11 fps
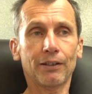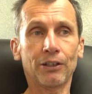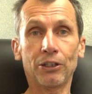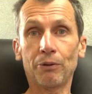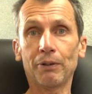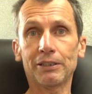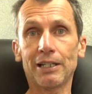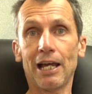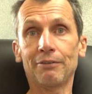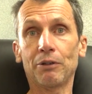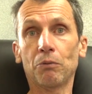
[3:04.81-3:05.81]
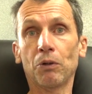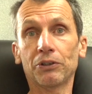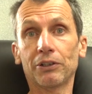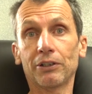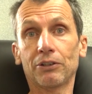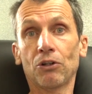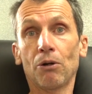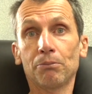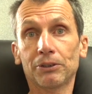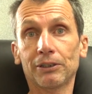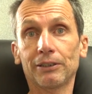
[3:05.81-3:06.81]
US Navy wanted a
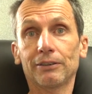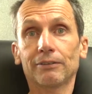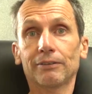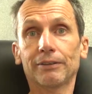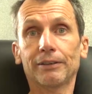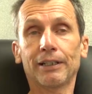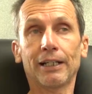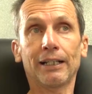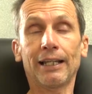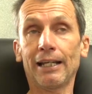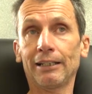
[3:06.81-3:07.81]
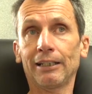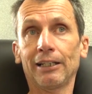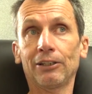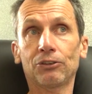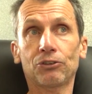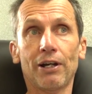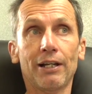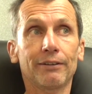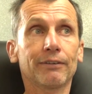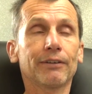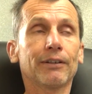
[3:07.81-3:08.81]
composite landing gear strut